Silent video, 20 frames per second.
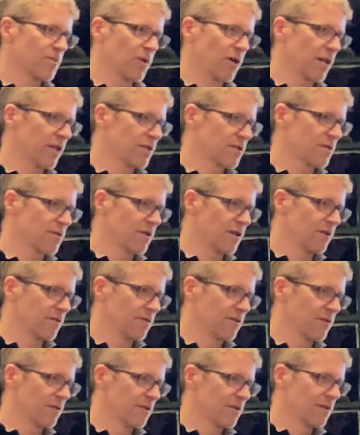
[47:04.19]
plants around.
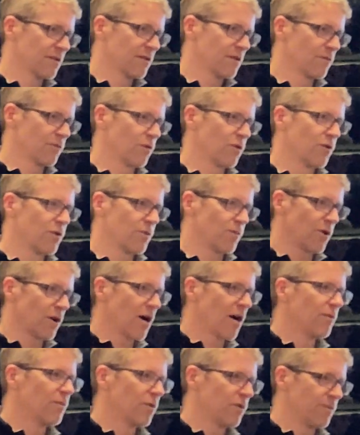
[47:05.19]
We're the
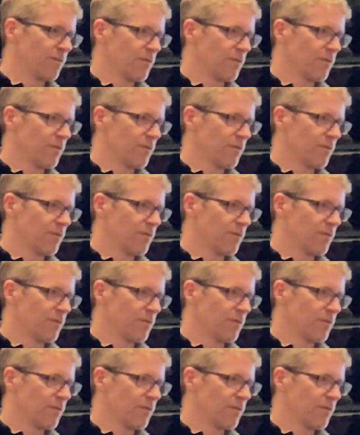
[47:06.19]
problem.